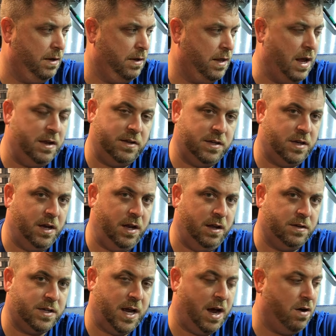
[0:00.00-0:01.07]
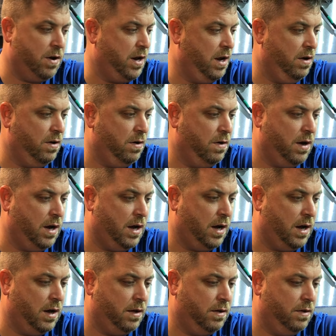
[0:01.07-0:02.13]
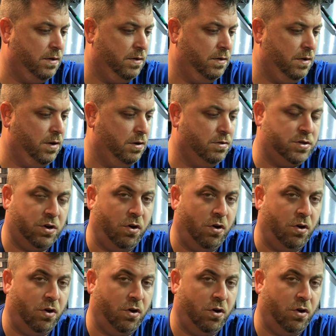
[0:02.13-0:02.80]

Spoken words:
they see us out here, you know,